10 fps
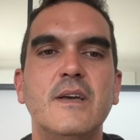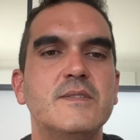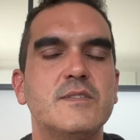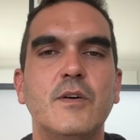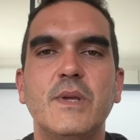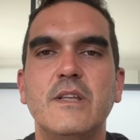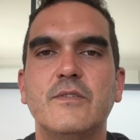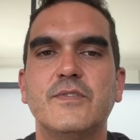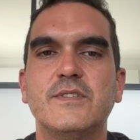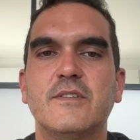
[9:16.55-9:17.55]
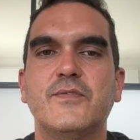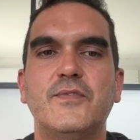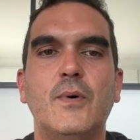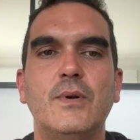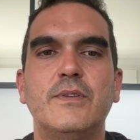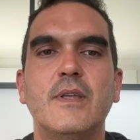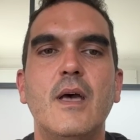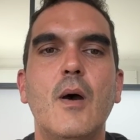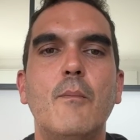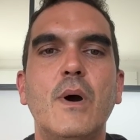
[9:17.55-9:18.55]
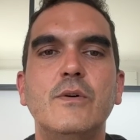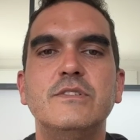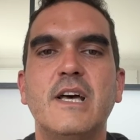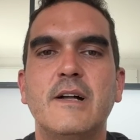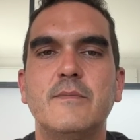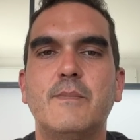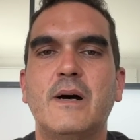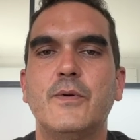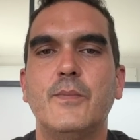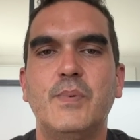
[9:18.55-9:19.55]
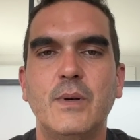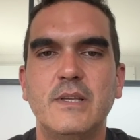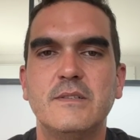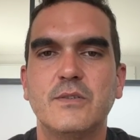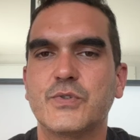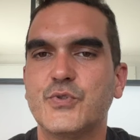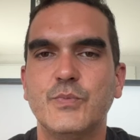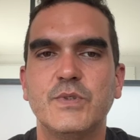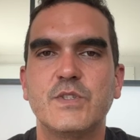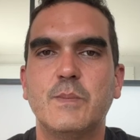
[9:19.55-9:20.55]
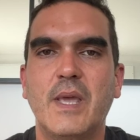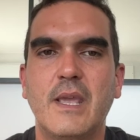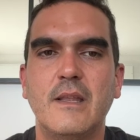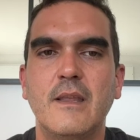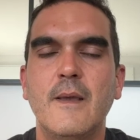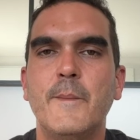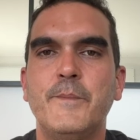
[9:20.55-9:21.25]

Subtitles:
So many of us have fallen, mowed down by a bullet or too much pain.